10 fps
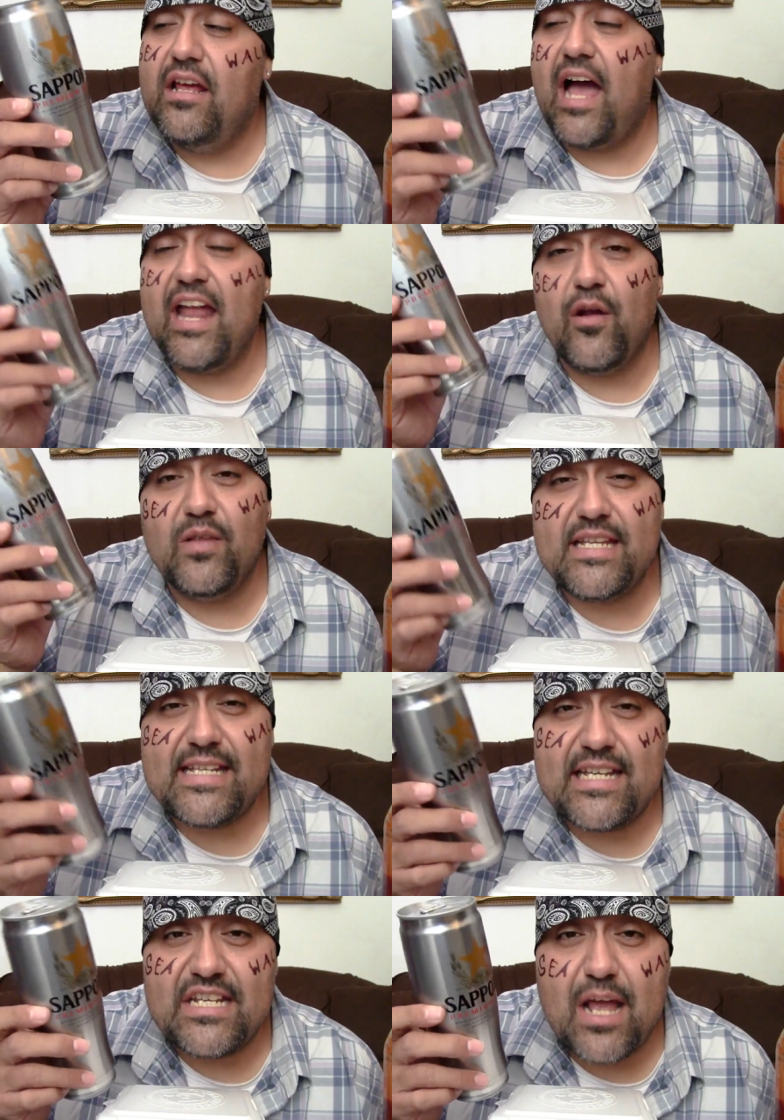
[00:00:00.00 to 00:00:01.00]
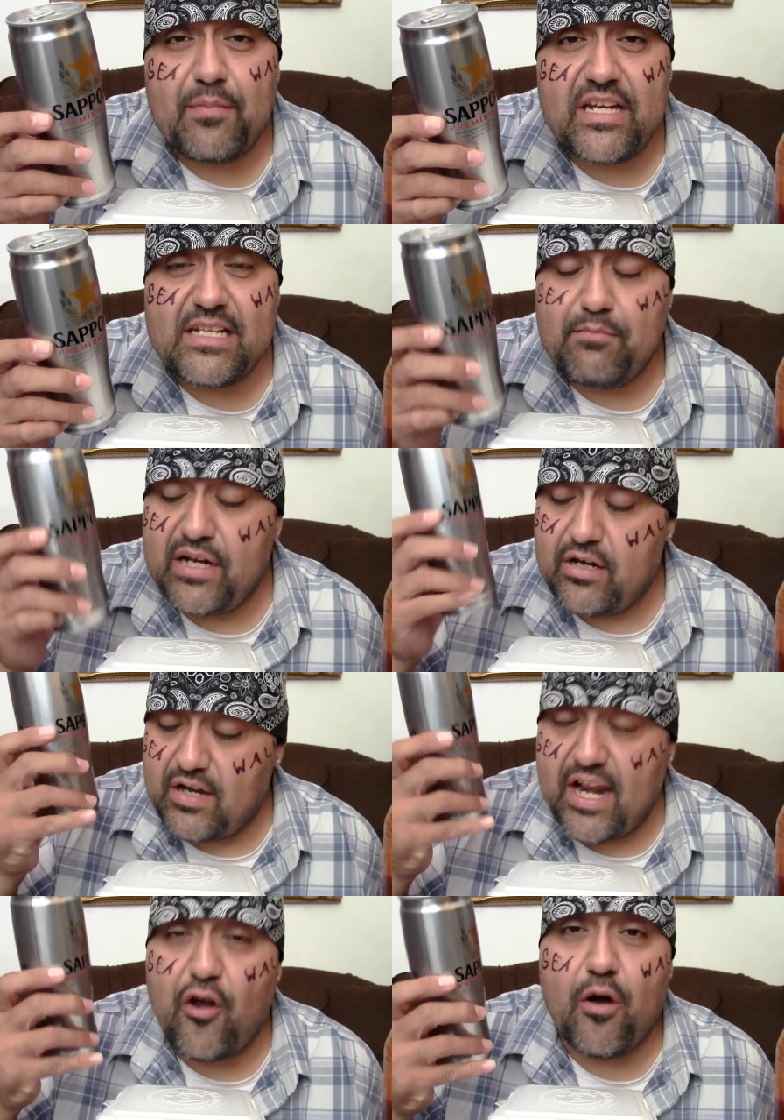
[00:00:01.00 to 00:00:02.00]
I know this is a Japanese beer
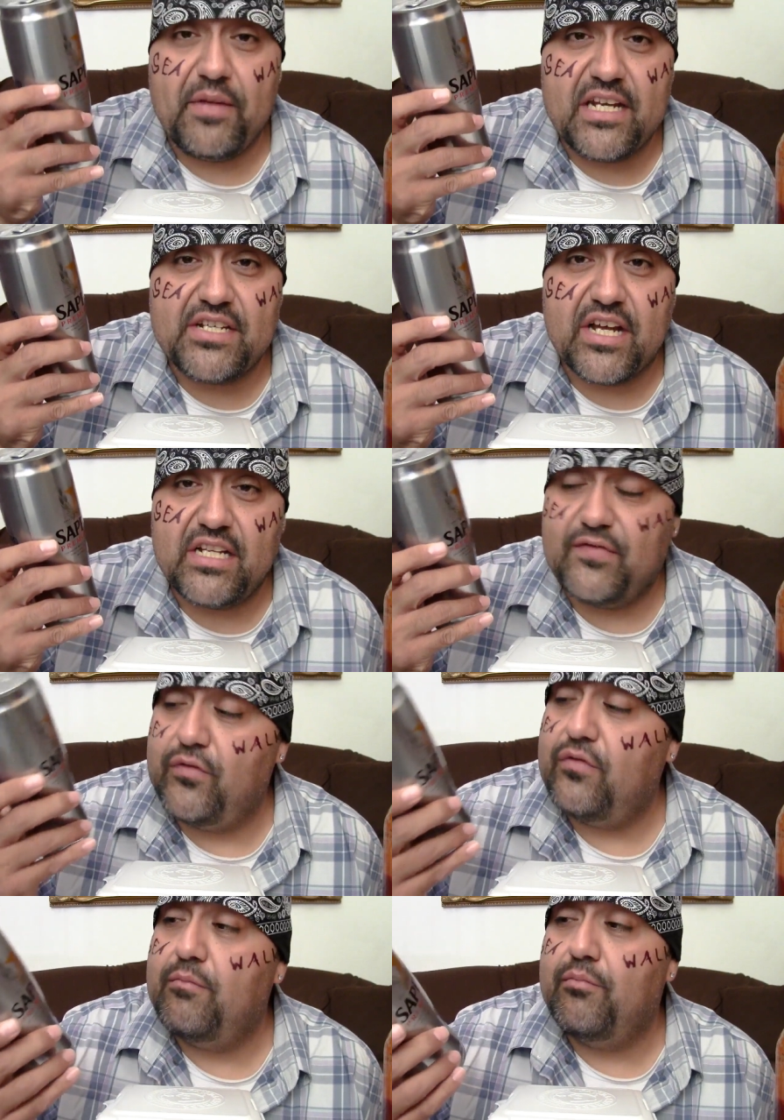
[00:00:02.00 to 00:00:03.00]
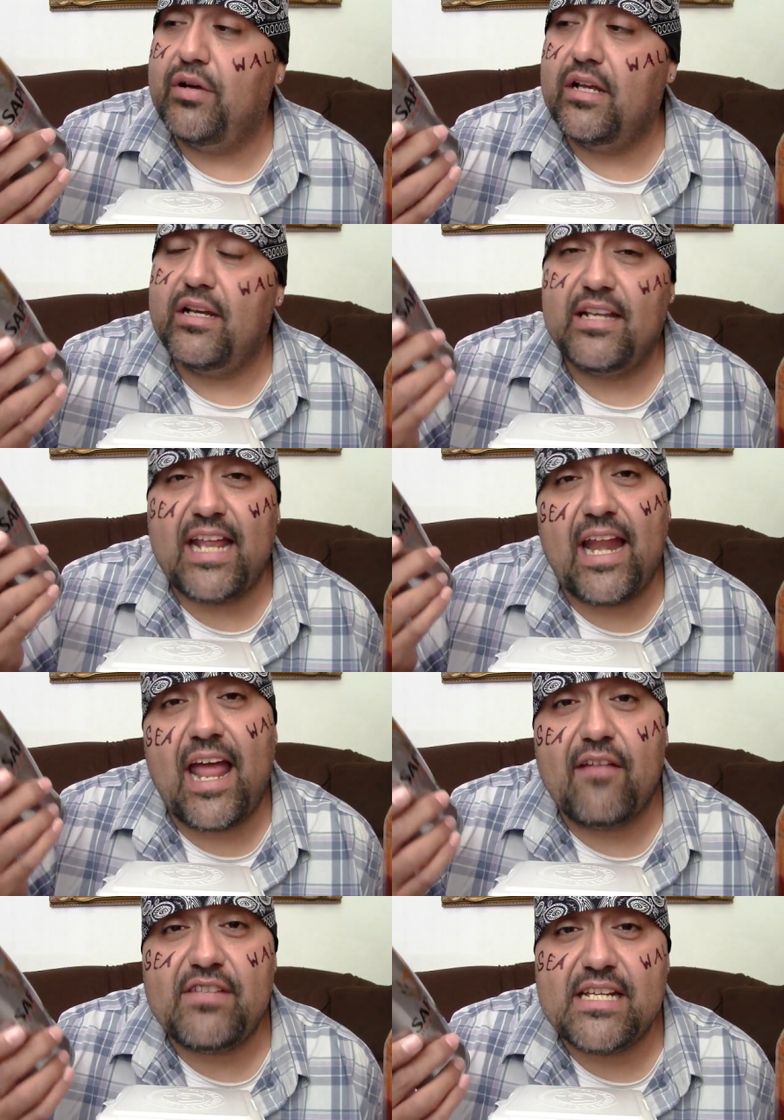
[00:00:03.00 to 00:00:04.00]
and I know I'm eating Chinese food, but they didn't
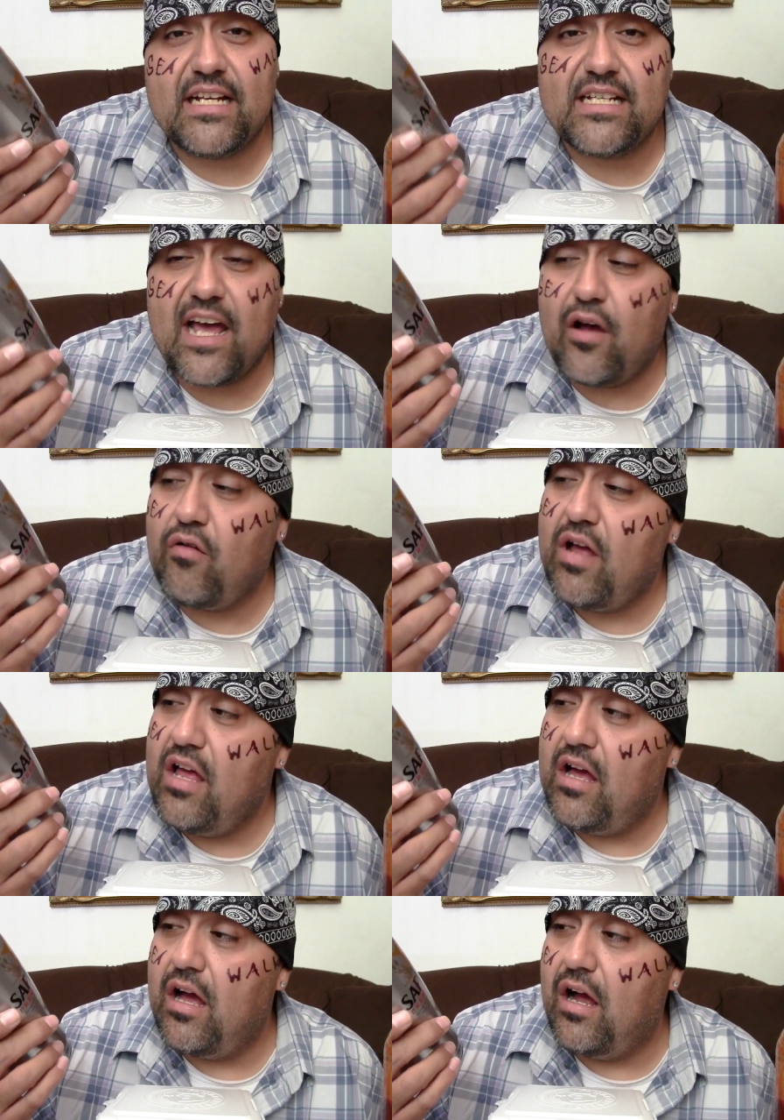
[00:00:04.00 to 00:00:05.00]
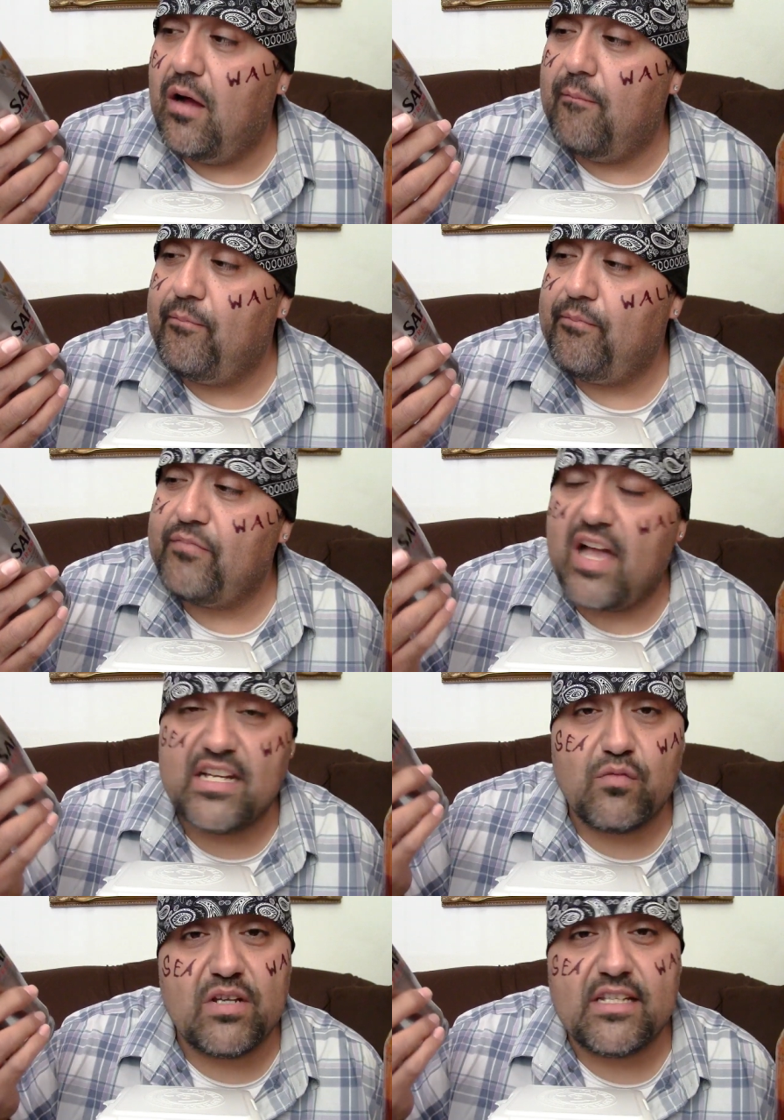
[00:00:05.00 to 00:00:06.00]
have Tsingtao. Um, I
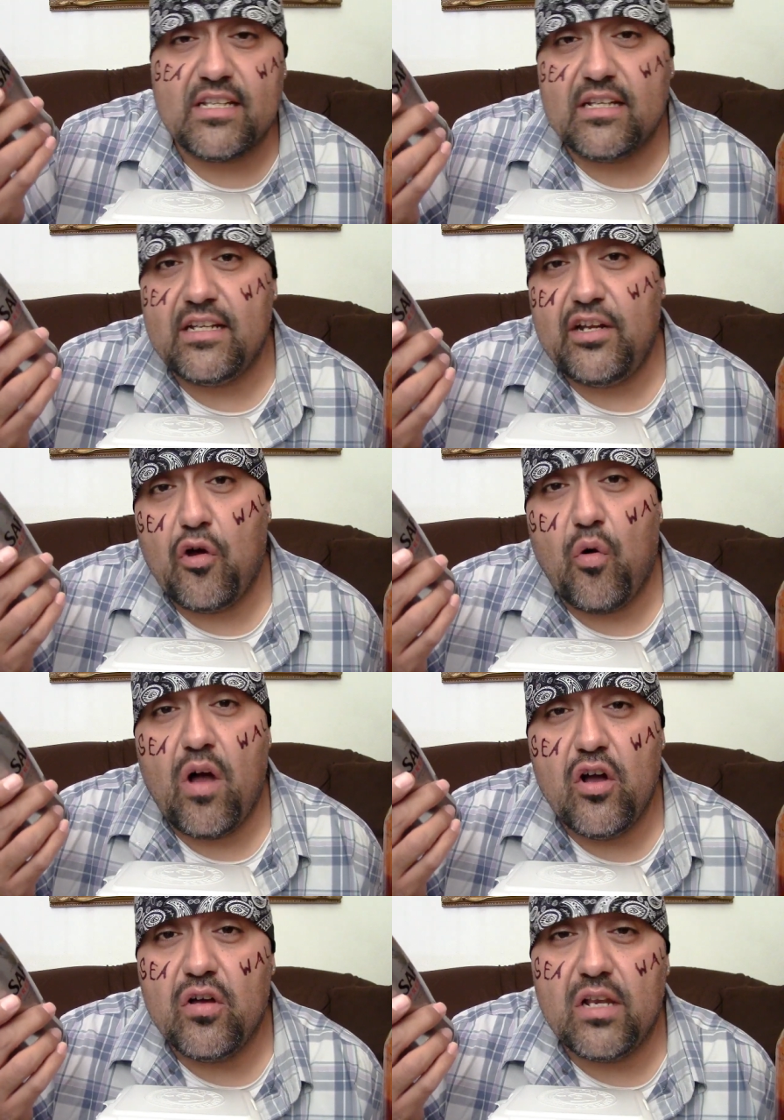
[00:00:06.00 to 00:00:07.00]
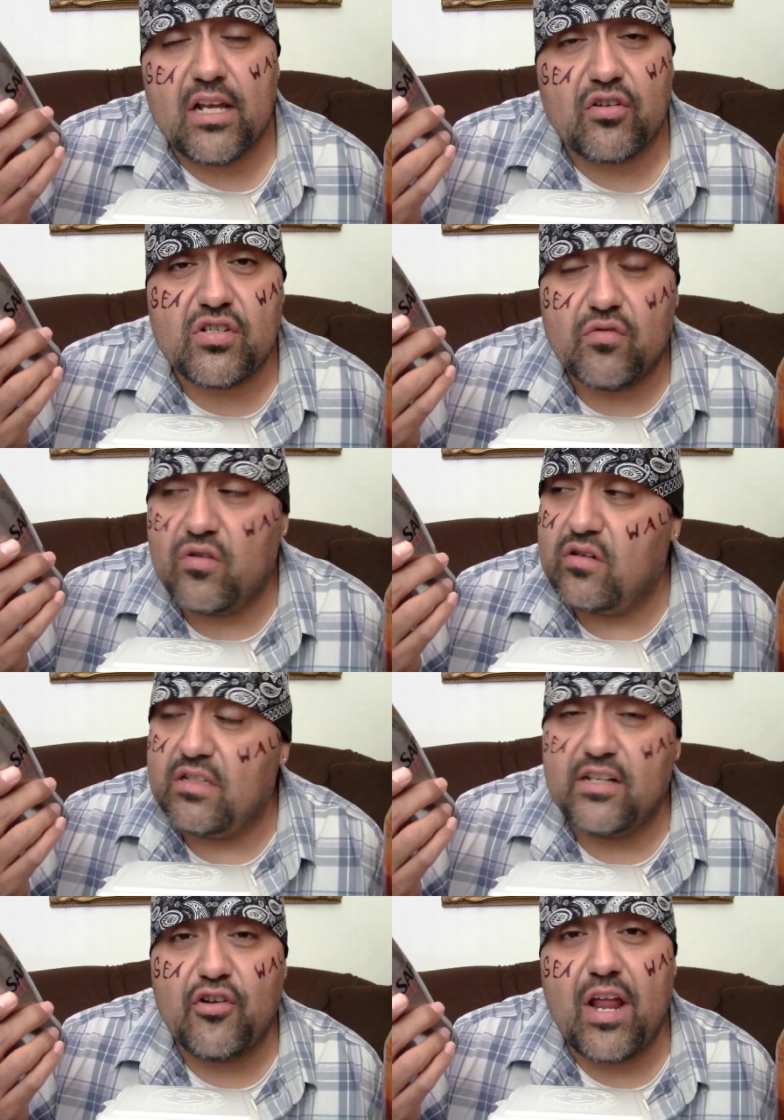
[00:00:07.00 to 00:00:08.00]
just went to the, you know, hood liquor store,
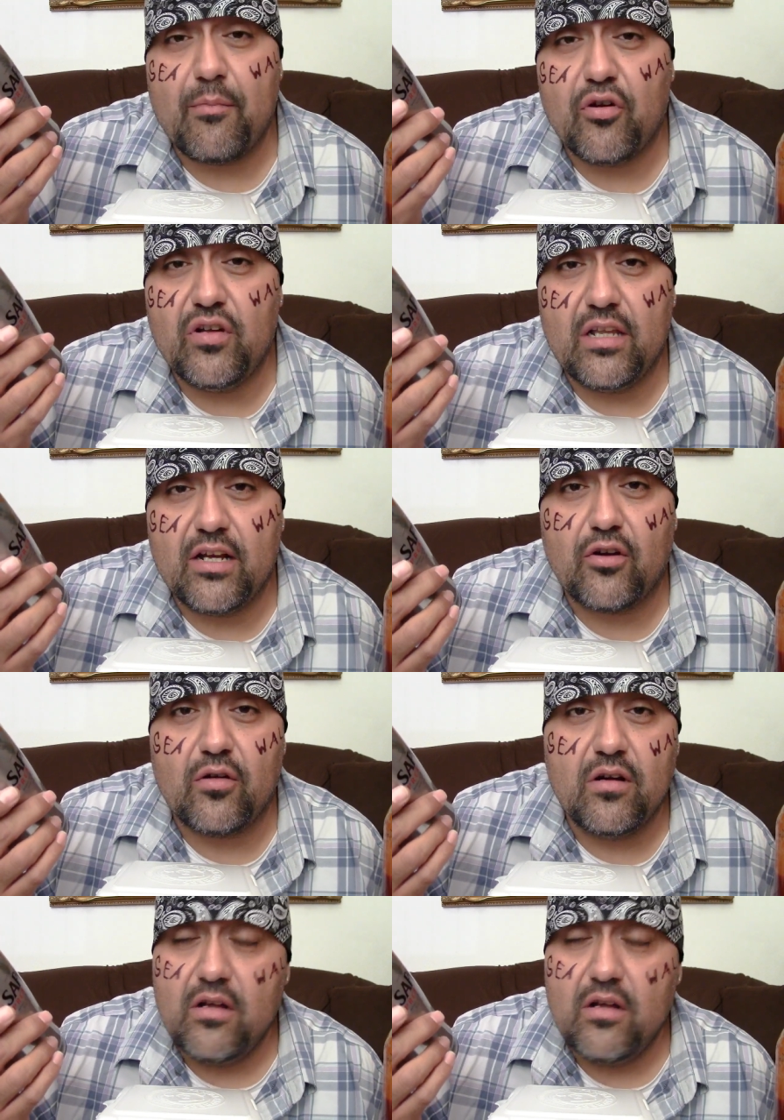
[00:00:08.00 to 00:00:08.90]
your neighborhood liquor